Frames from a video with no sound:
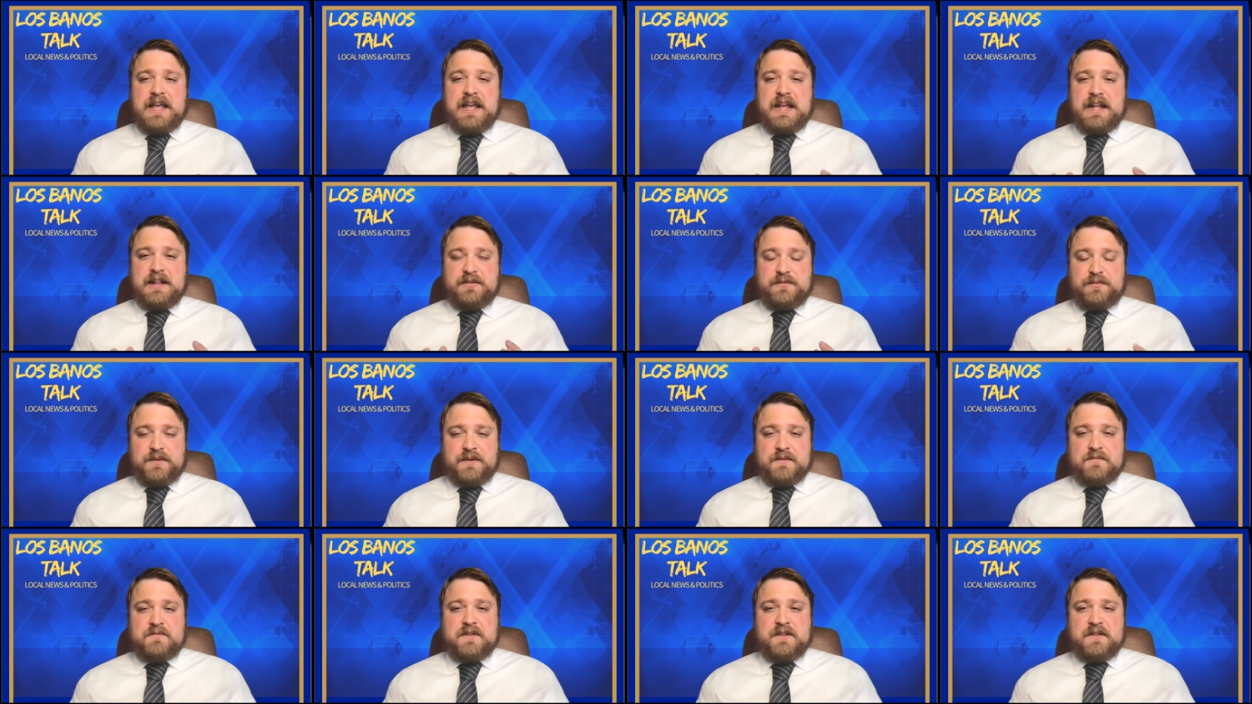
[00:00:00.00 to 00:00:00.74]
It's
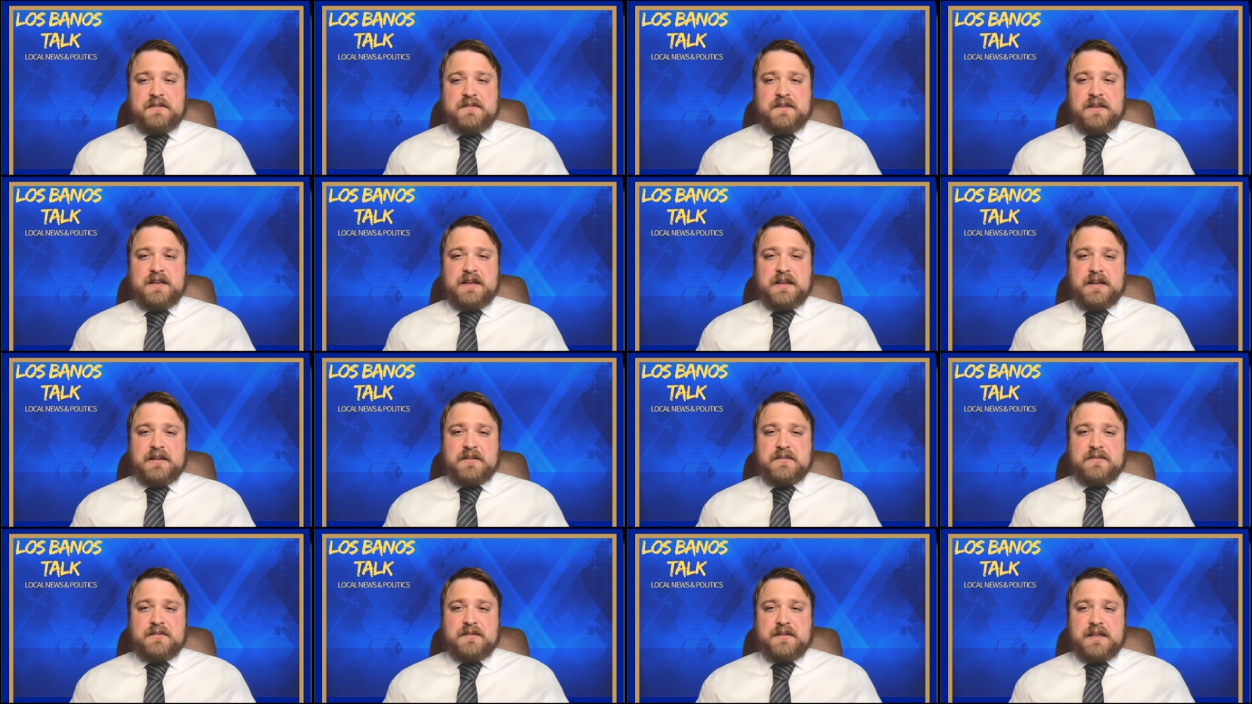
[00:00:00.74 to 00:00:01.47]

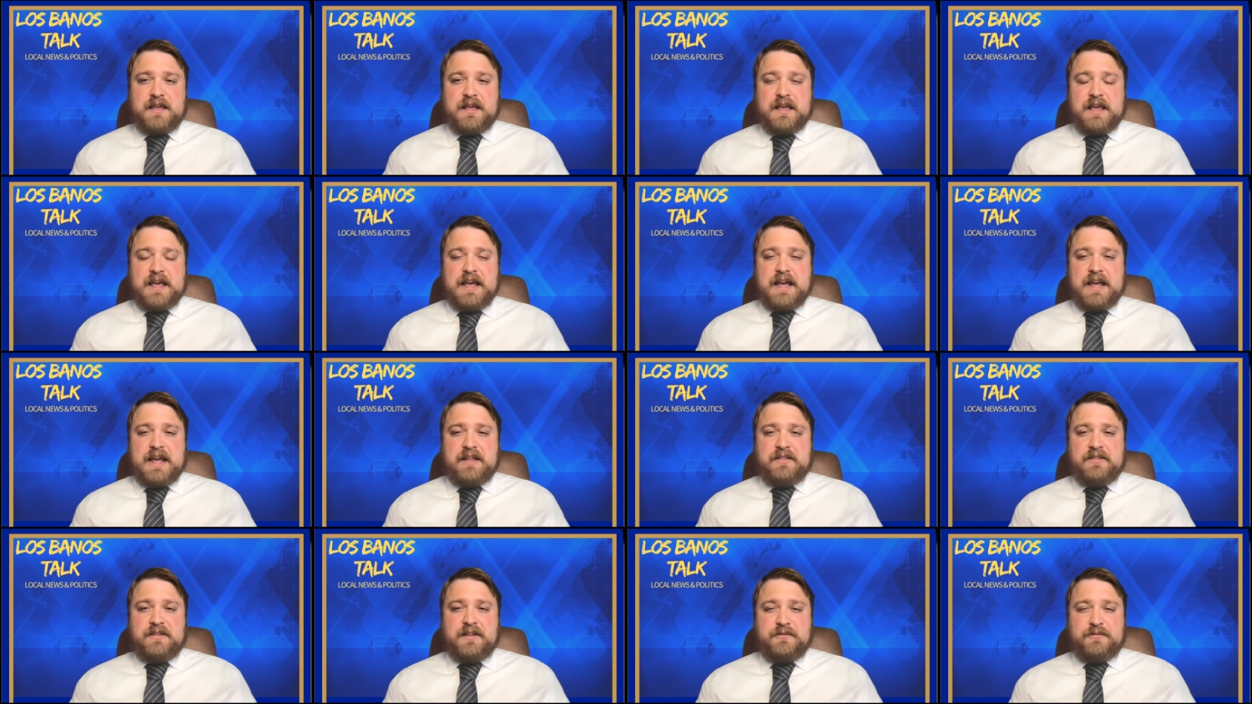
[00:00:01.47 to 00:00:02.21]
56,
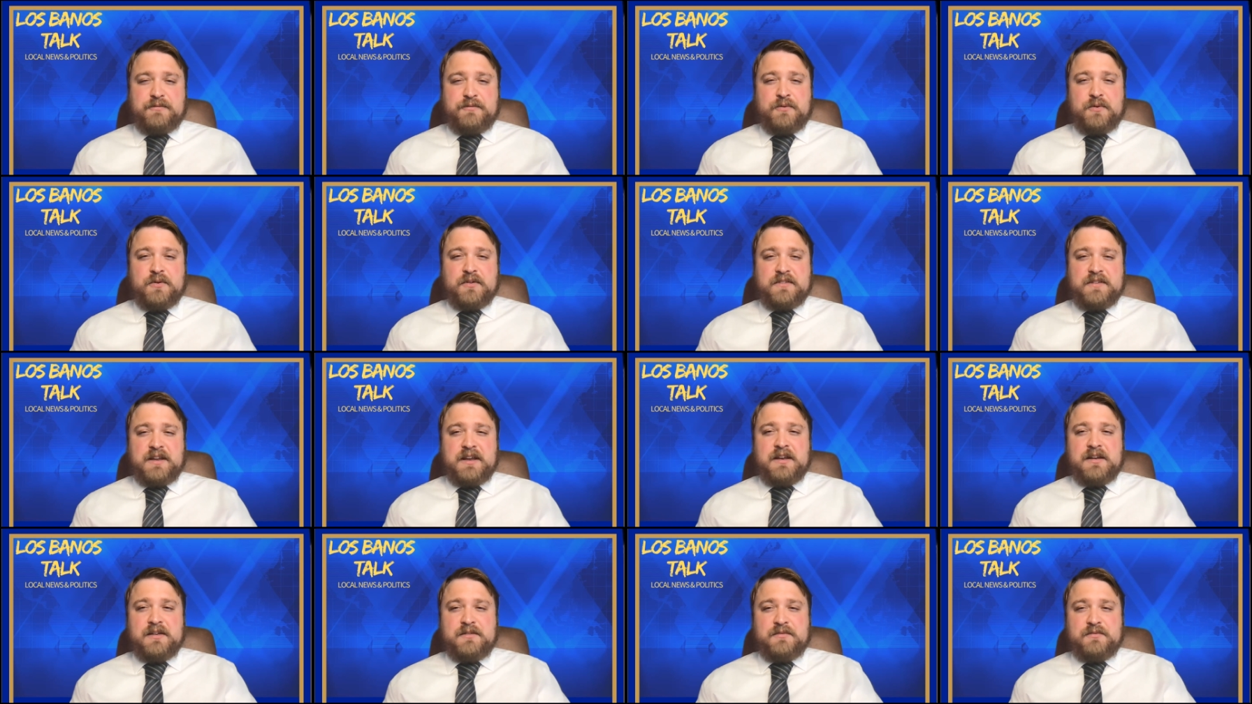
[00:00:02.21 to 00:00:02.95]
and then
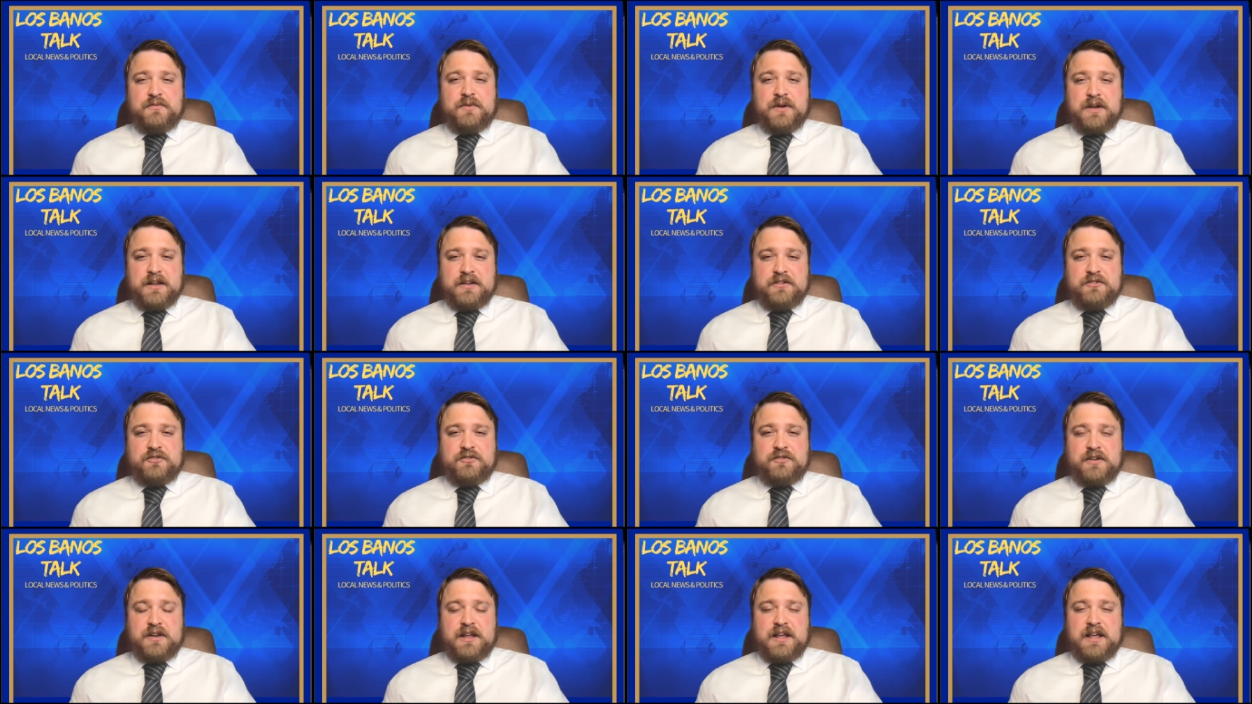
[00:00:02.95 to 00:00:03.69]
14 of
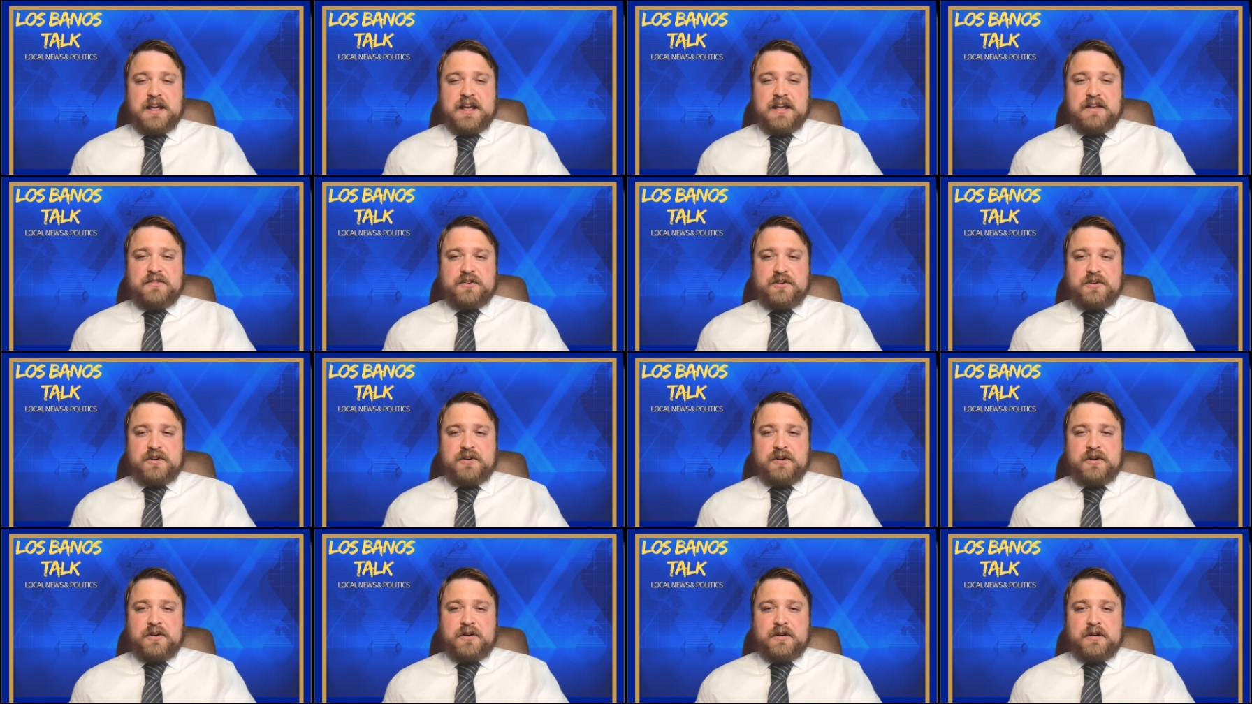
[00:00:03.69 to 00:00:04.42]
which has
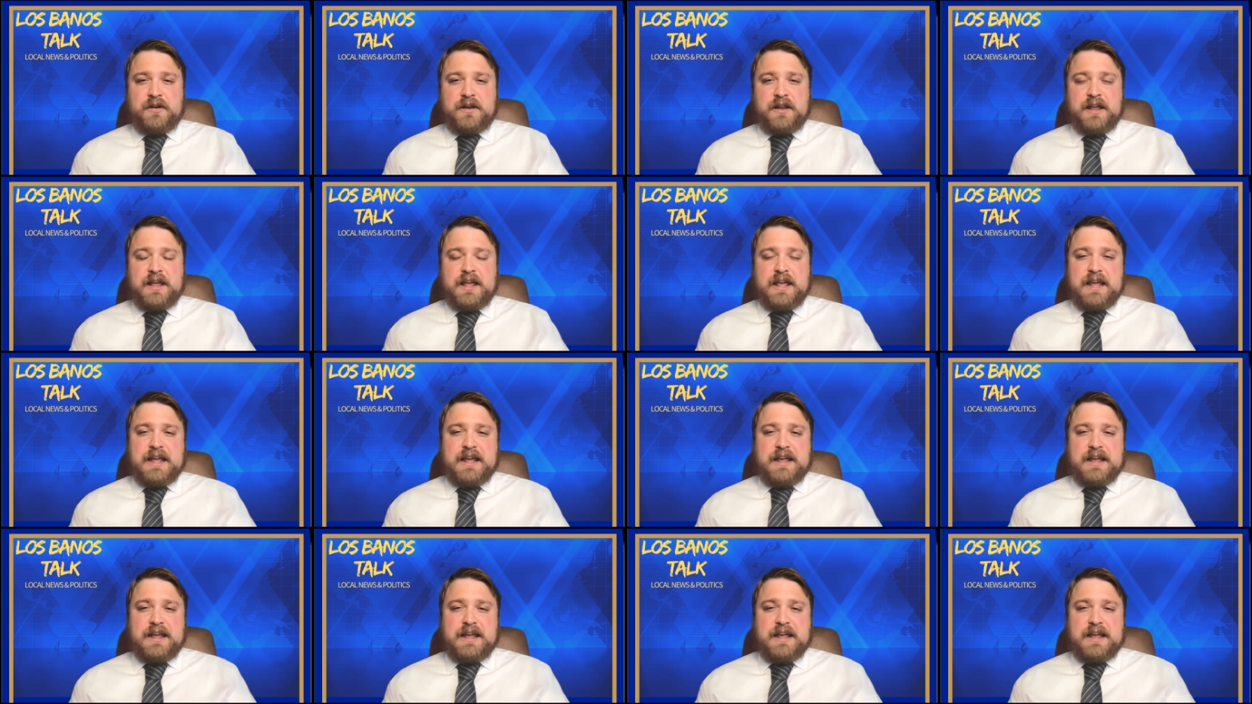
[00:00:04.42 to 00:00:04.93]
occurred